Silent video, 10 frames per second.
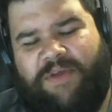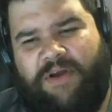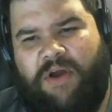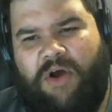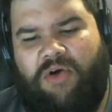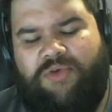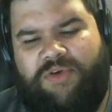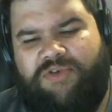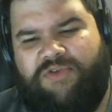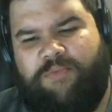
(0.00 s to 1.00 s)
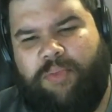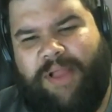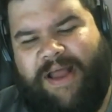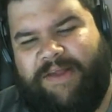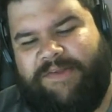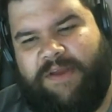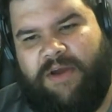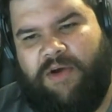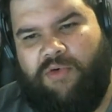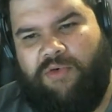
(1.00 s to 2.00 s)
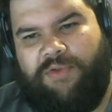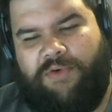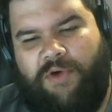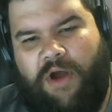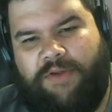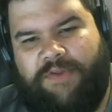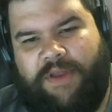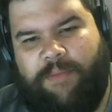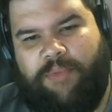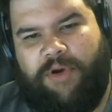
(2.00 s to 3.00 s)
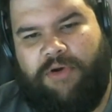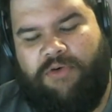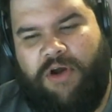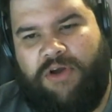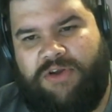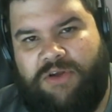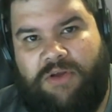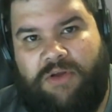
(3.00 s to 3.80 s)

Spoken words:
Oh, they're just blasting a hole in the rock so they could put a garage.